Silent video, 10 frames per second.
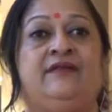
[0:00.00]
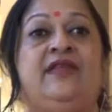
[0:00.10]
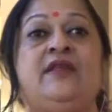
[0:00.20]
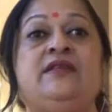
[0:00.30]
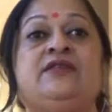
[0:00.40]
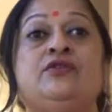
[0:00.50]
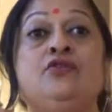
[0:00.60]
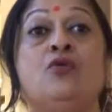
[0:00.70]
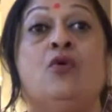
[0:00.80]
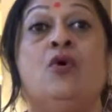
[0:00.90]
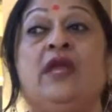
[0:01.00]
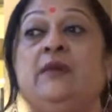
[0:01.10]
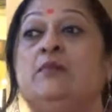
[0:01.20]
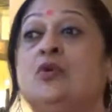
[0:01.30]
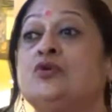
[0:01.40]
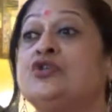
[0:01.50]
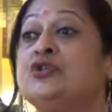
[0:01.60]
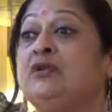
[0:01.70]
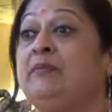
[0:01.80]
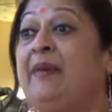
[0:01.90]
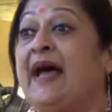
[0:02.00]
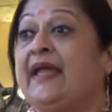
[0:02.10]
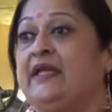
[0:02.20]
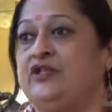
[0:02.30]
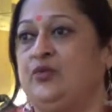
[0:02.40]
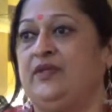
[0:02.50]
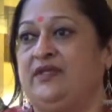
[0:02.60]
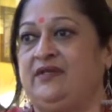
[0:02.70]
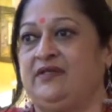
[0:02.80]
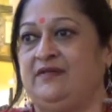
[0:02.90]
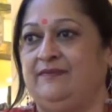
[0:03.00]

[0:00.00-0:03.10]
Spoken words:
there is no emotional baggage with it.